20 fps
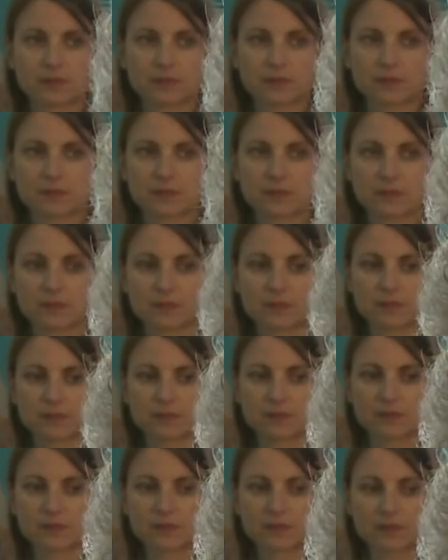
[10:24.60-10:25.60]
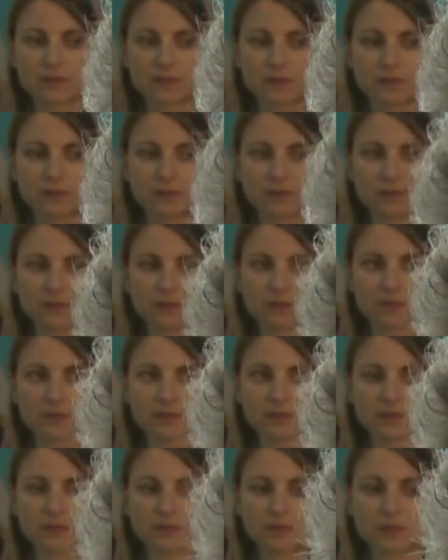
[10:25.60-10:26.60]

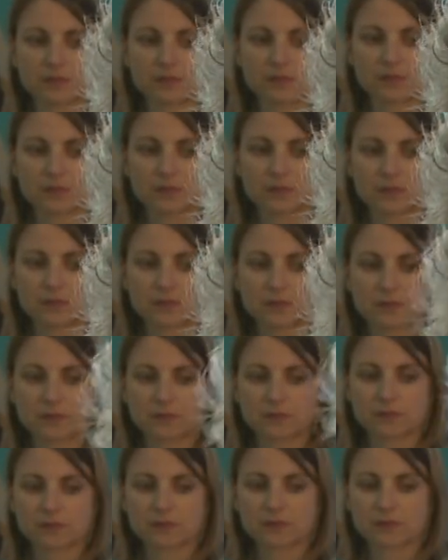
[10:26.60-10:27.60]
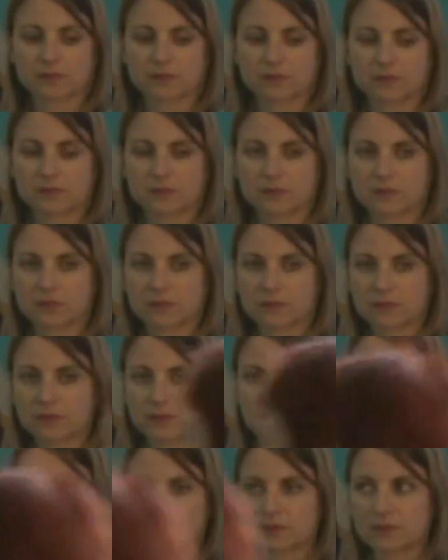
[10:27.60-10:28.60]

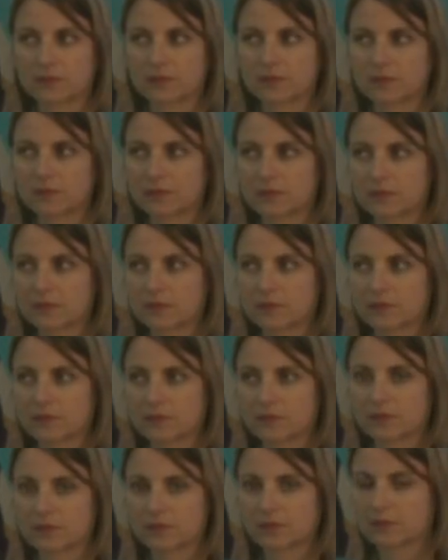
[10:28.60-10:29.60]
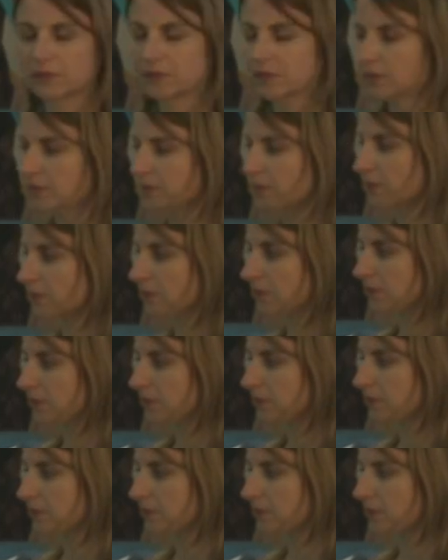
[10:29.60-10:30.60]

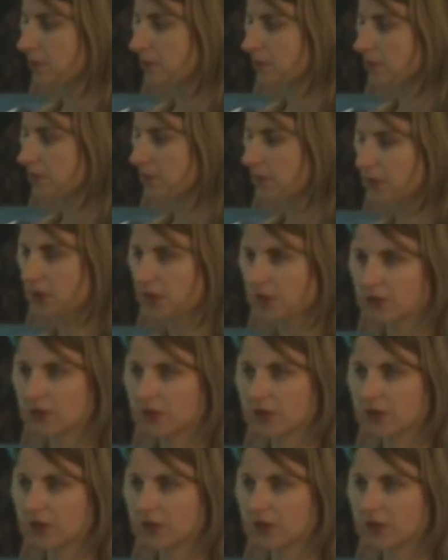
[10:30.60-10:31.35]
(silent)